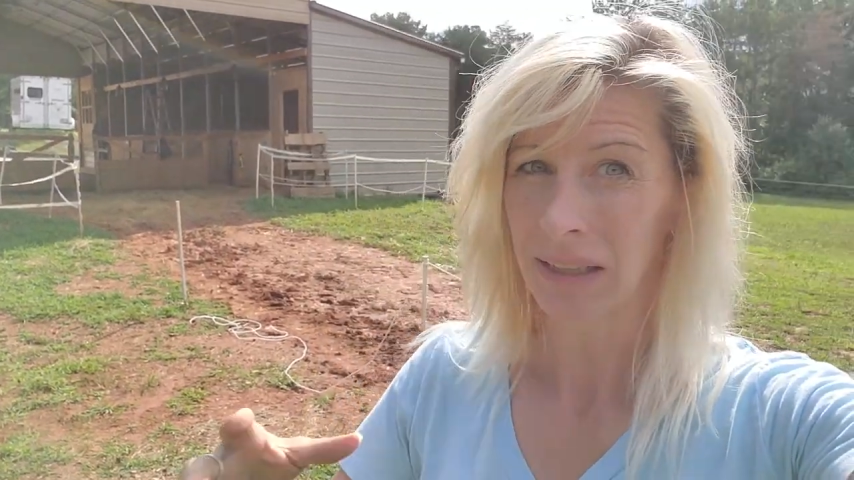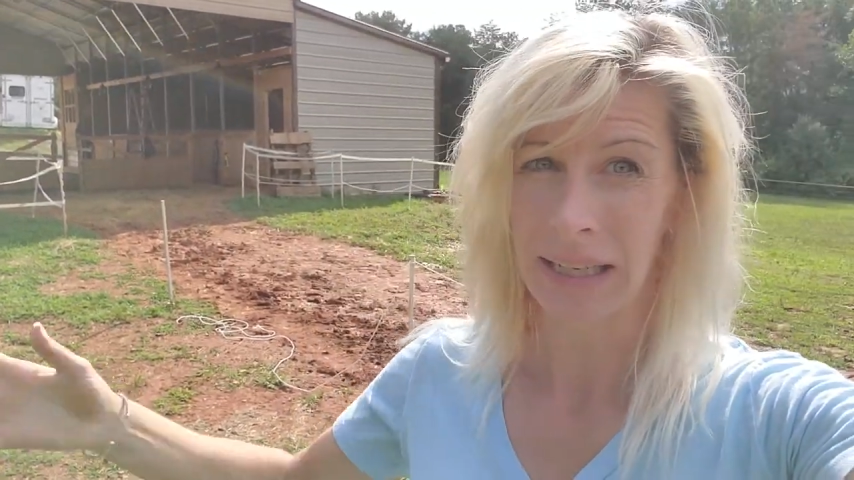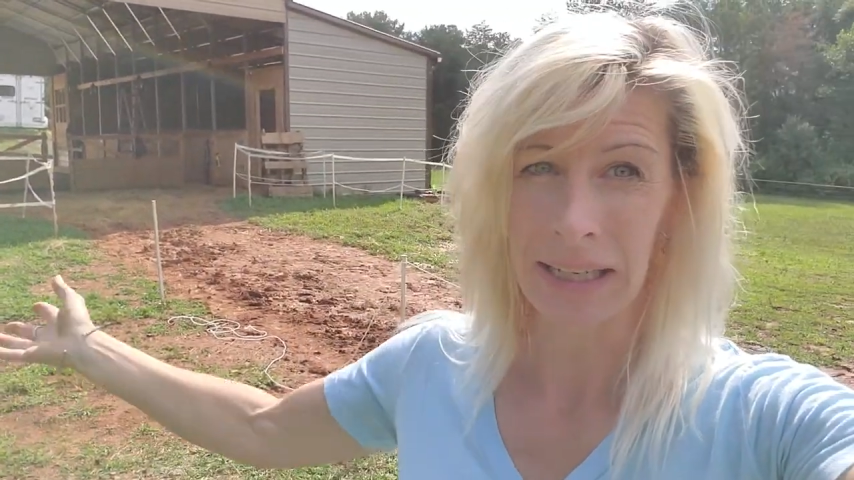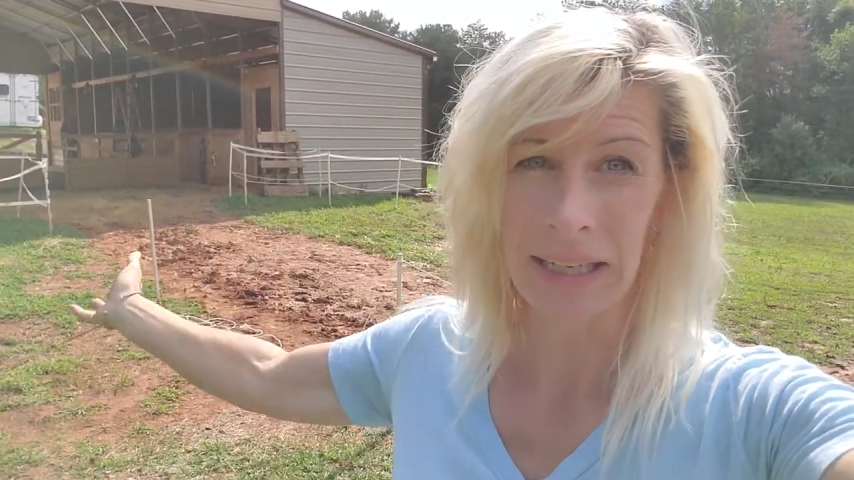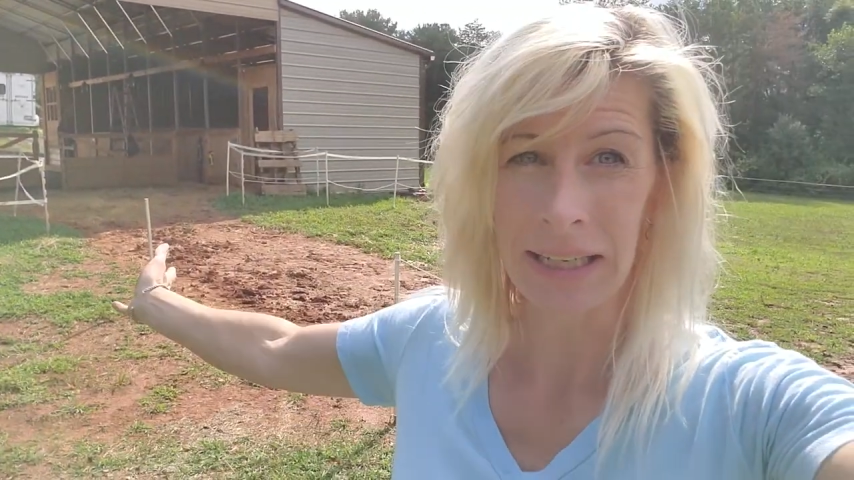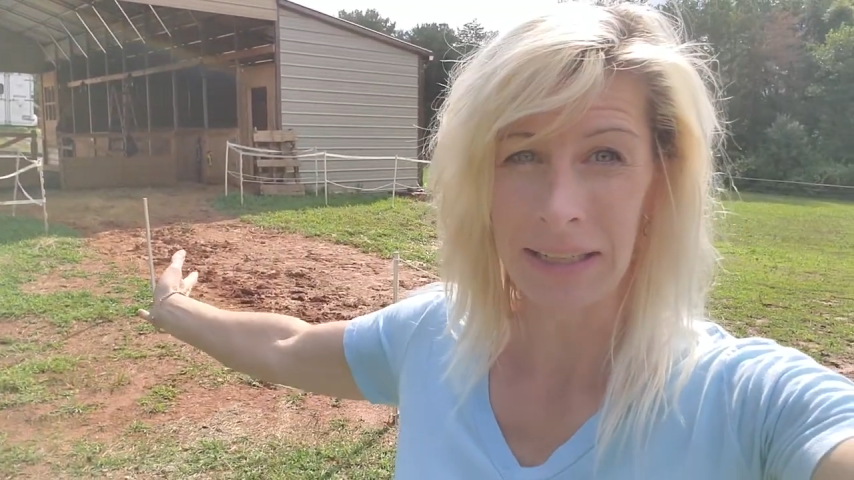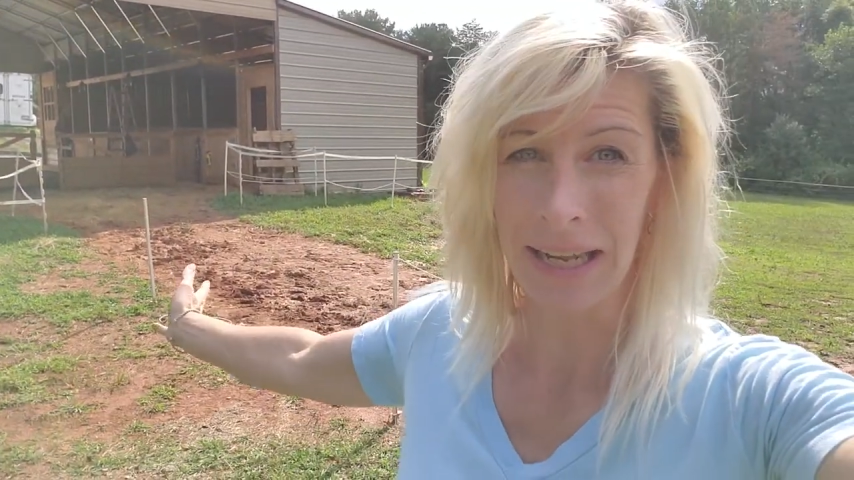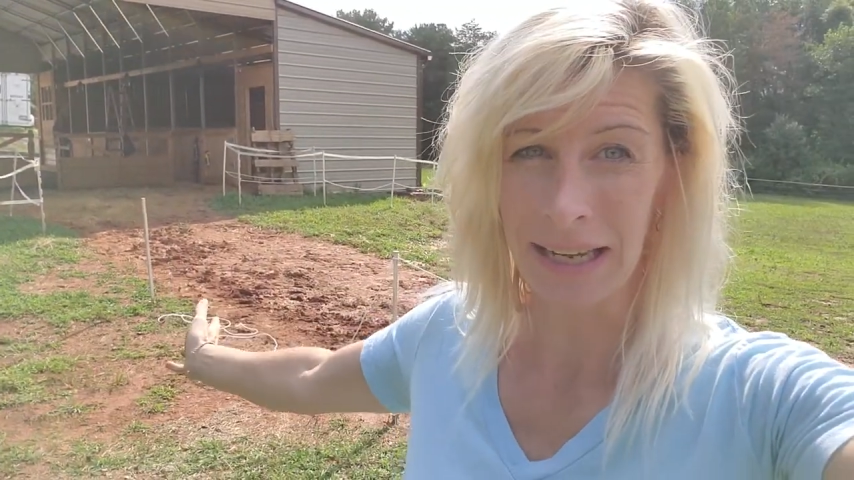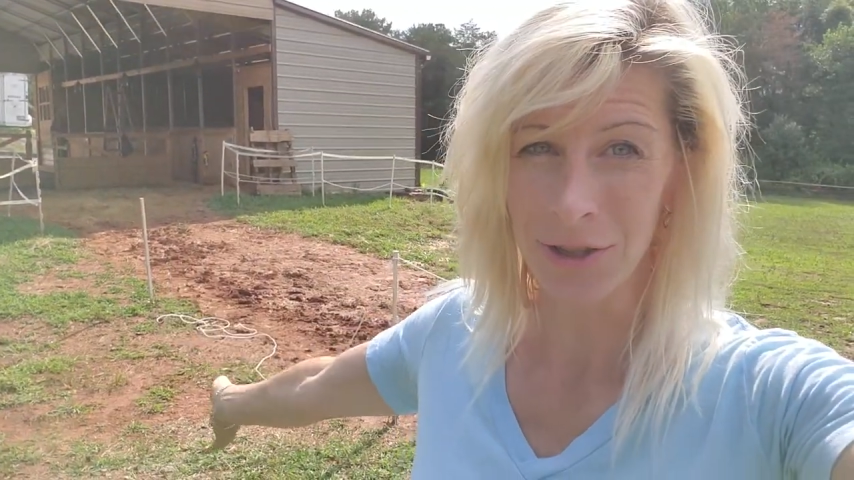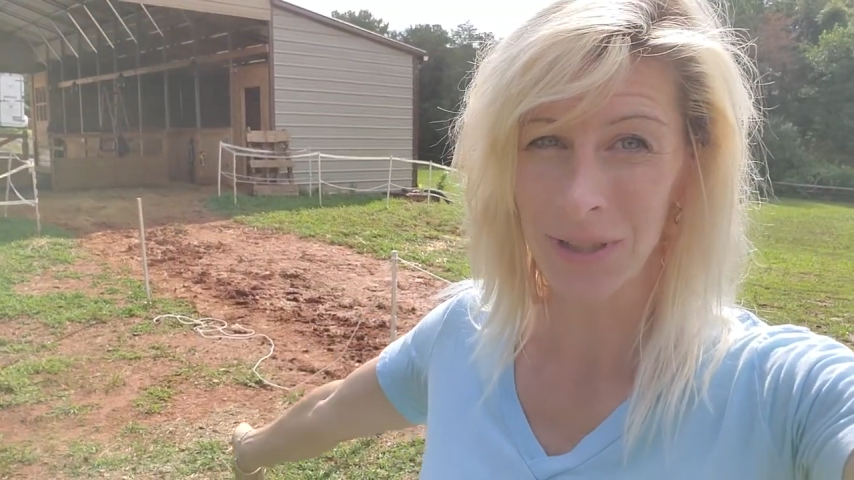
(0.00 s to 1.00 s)
And
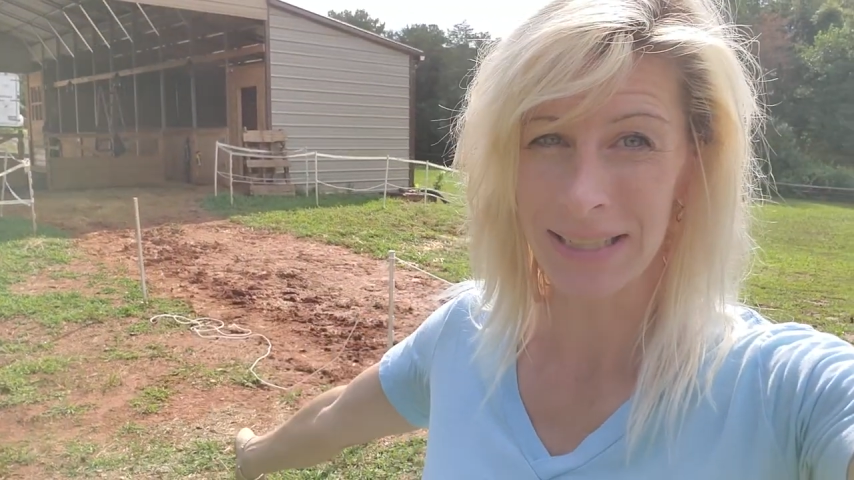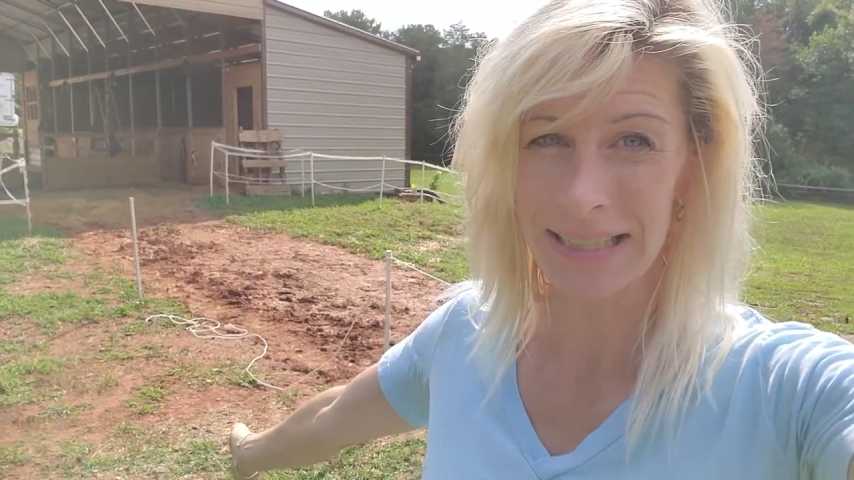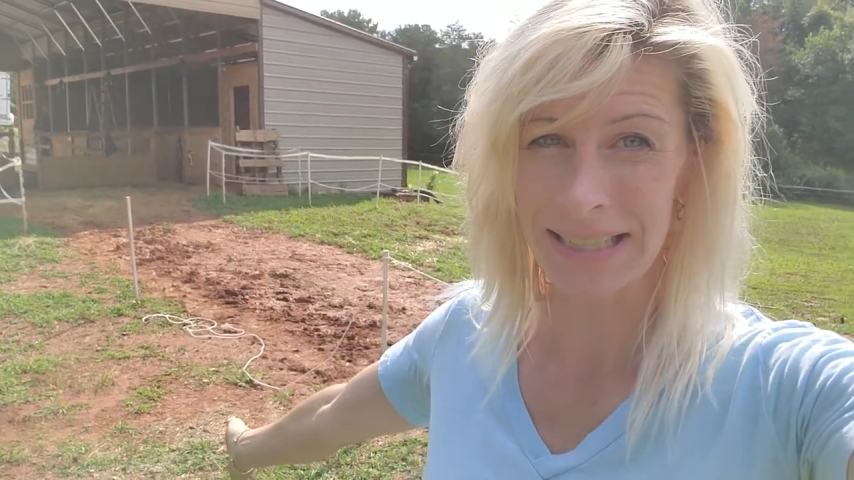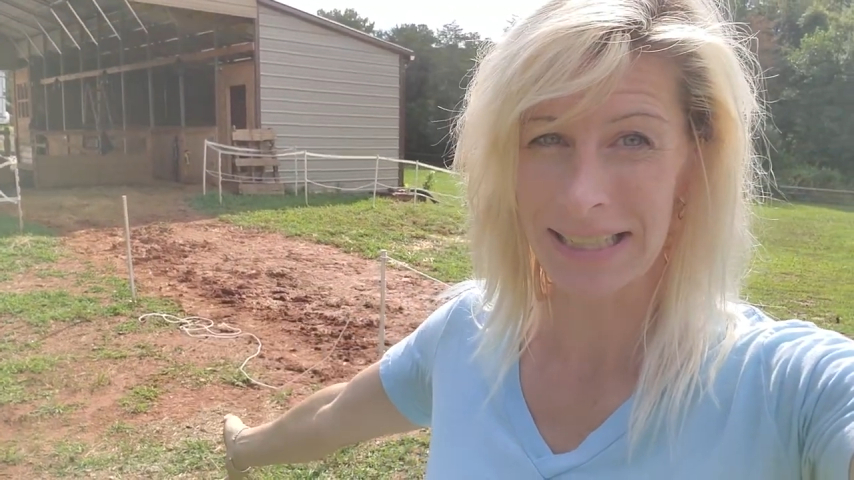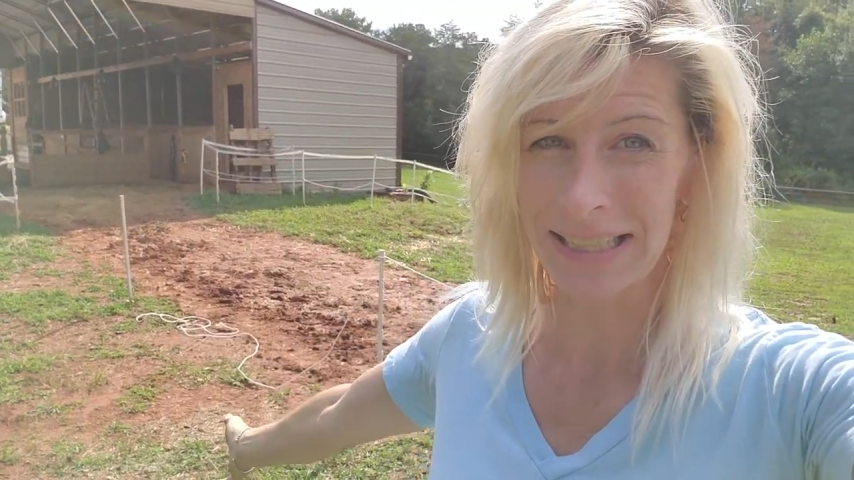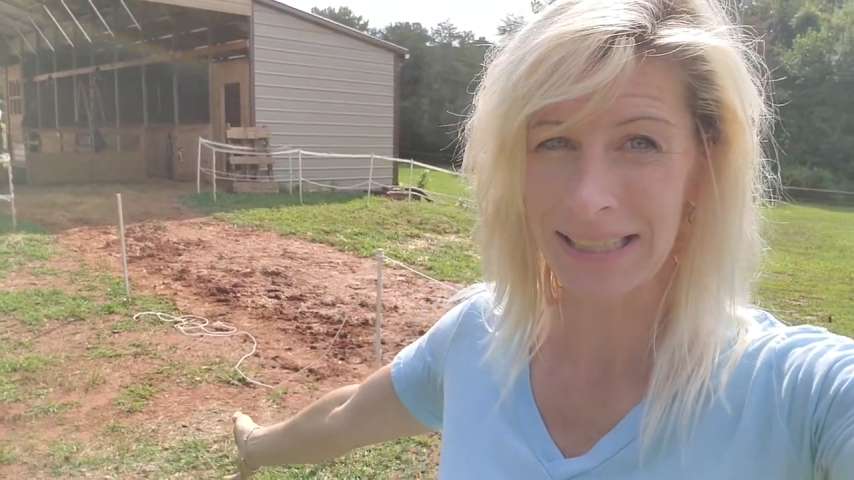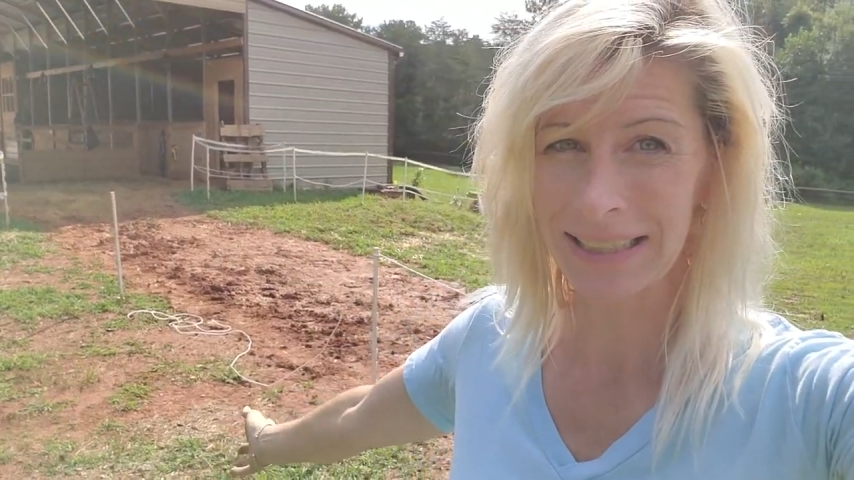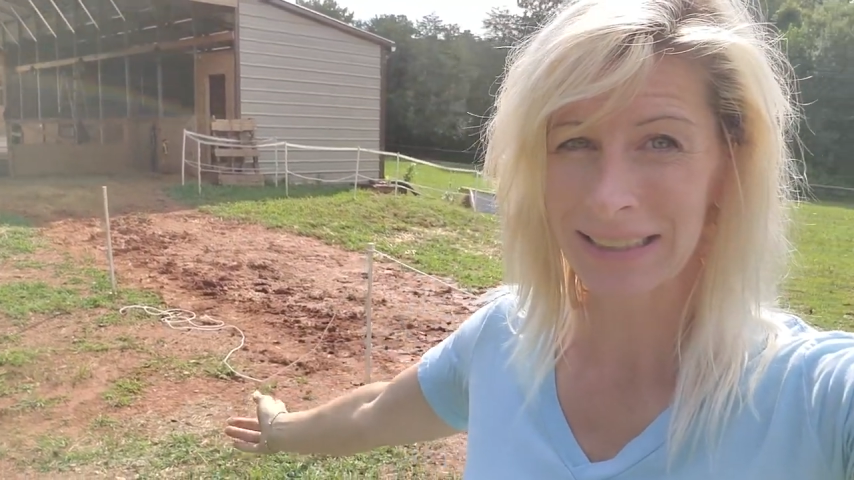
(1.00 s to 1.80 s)
as you can see,